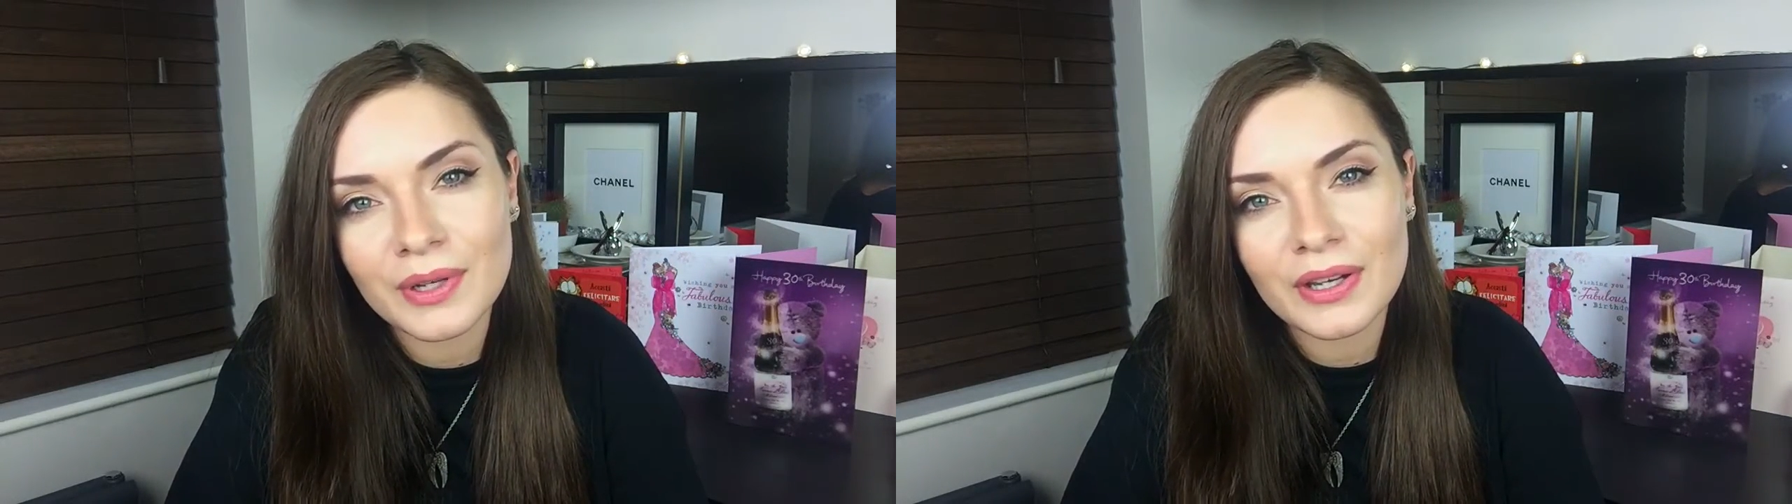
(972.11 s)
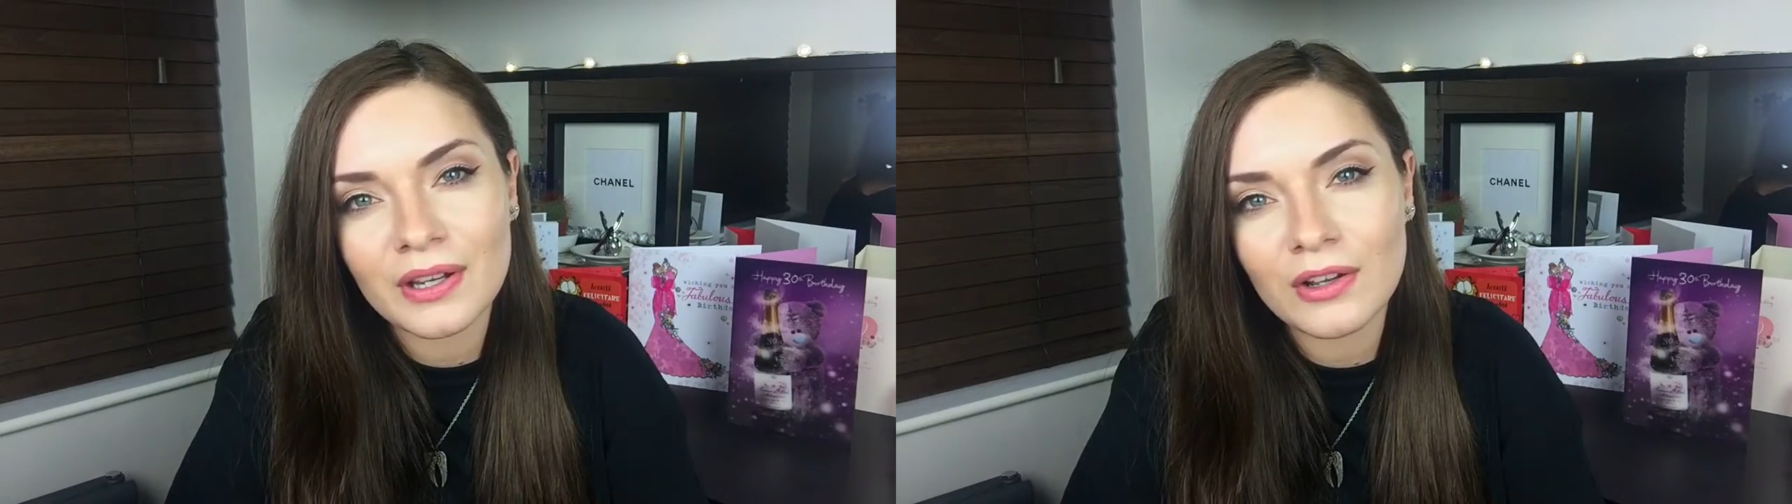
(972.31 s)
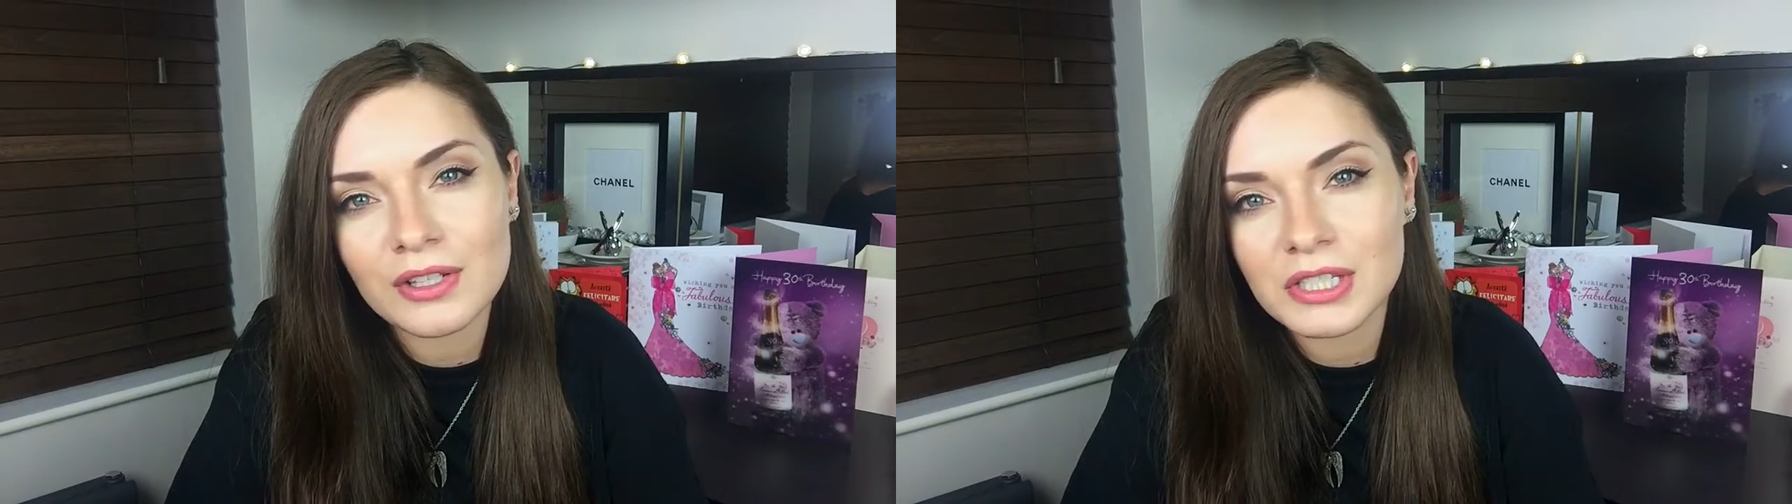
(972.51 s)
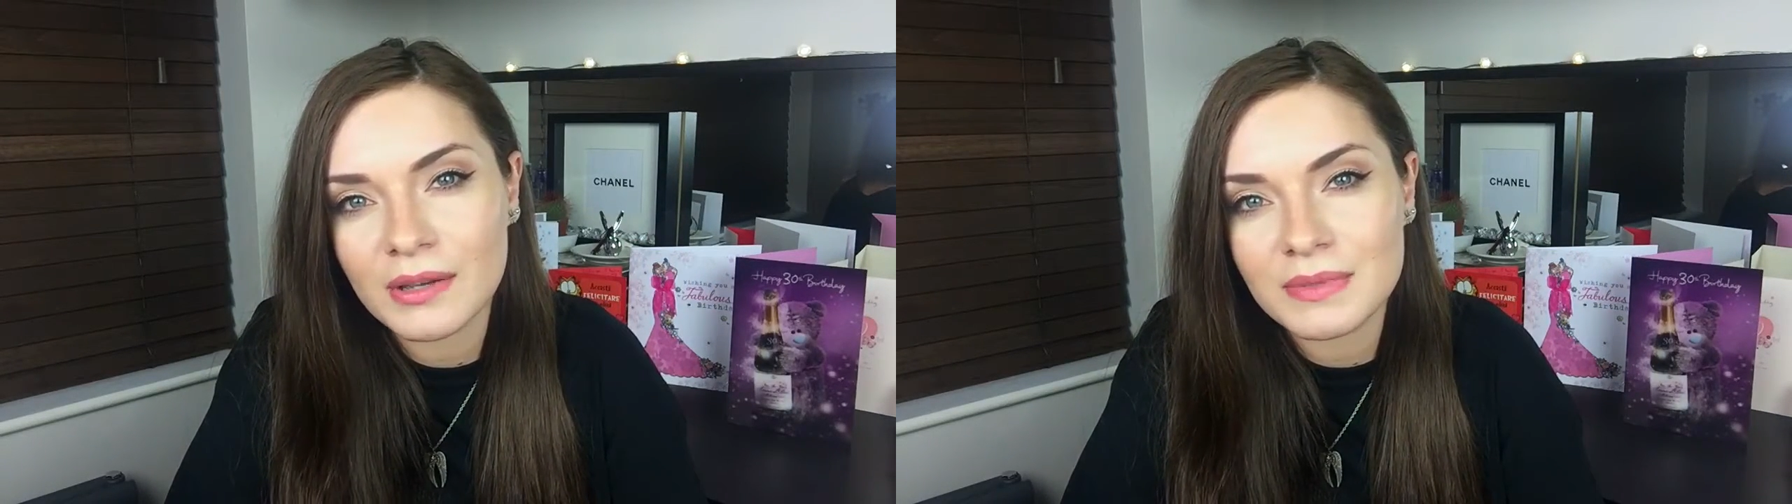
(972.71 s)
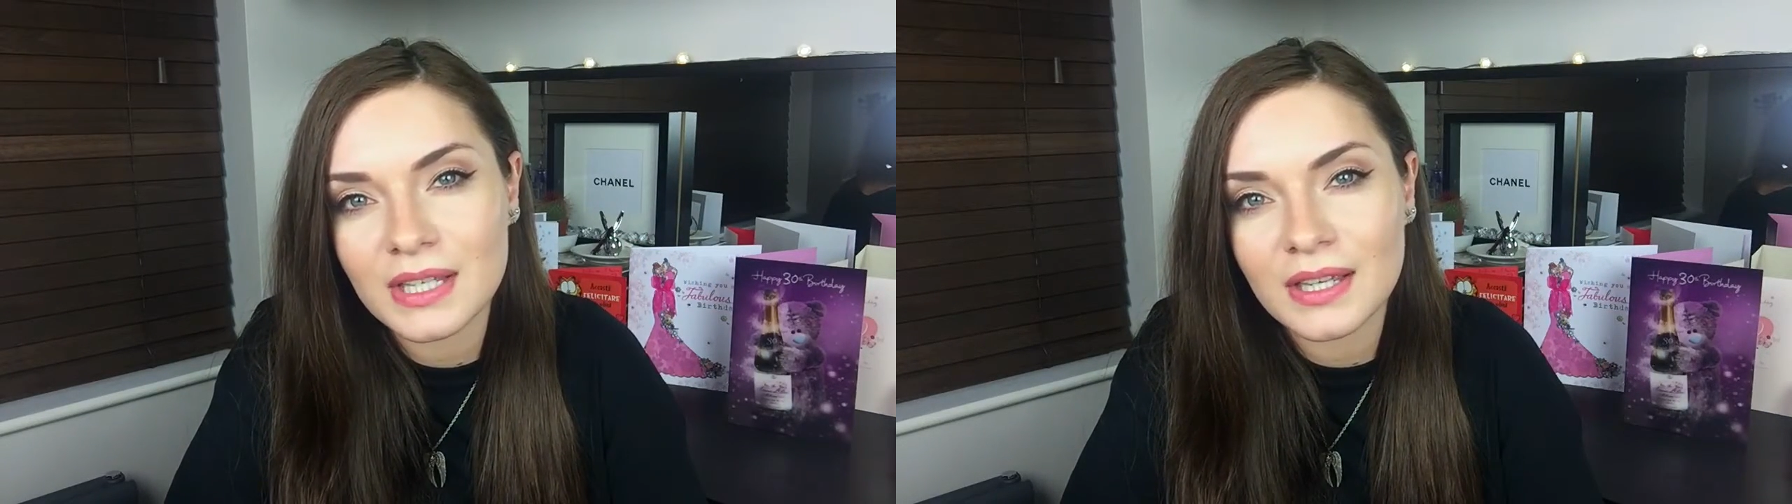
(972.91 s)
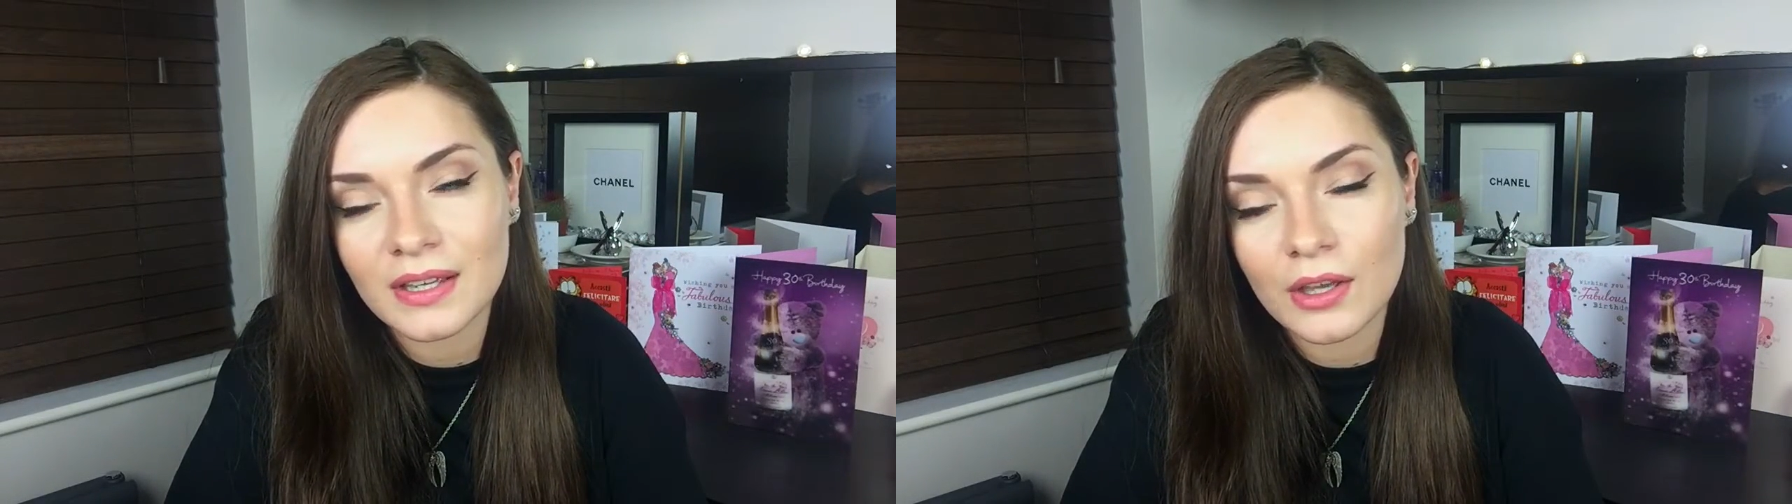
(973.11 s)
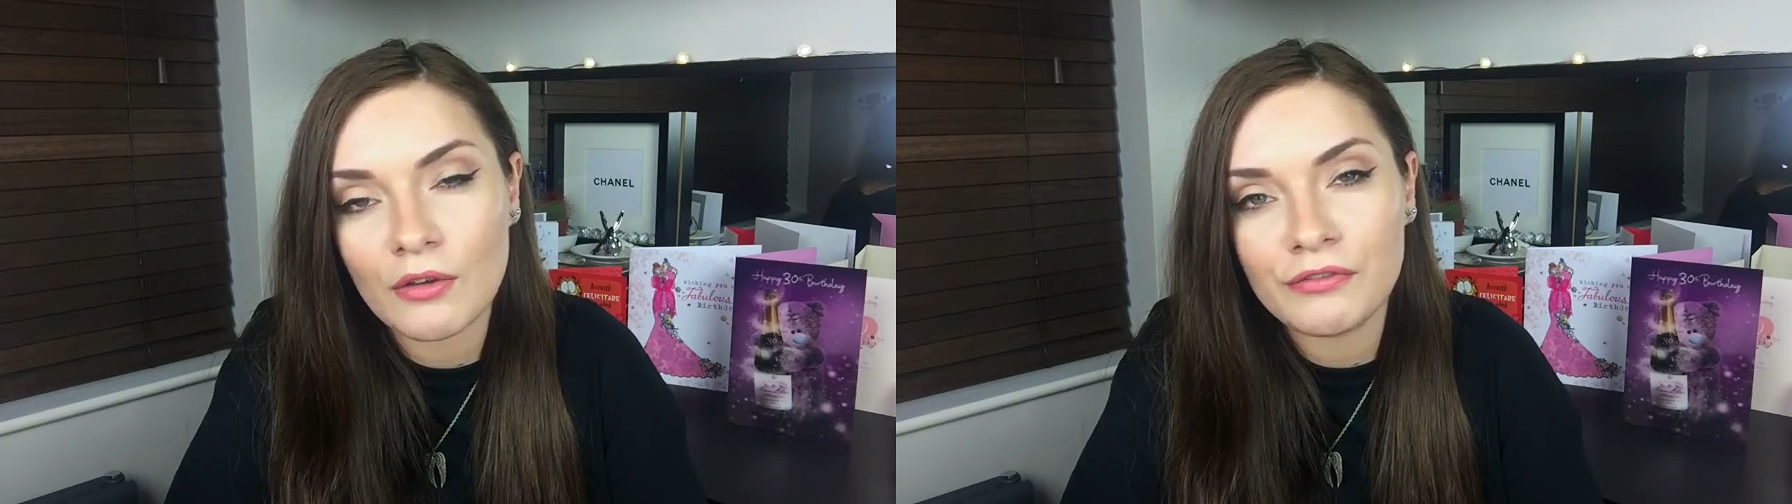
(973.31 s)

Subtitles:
but a lot of times they can go